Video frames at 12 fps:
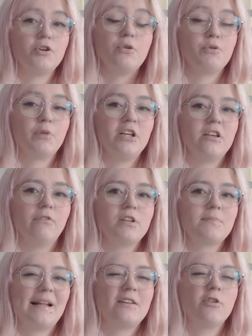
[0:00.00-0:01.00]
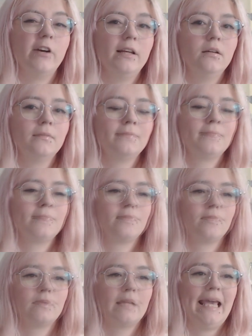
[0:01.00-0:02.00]
Told you it was pretty self-explanatory.
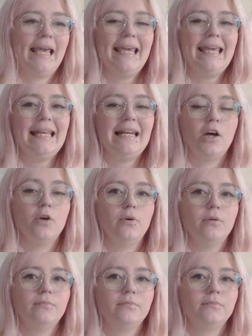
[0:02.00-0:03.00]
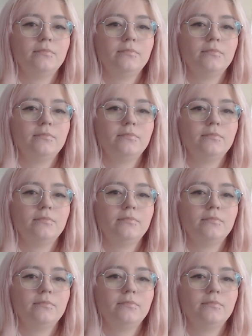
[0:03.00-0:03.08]
ELO.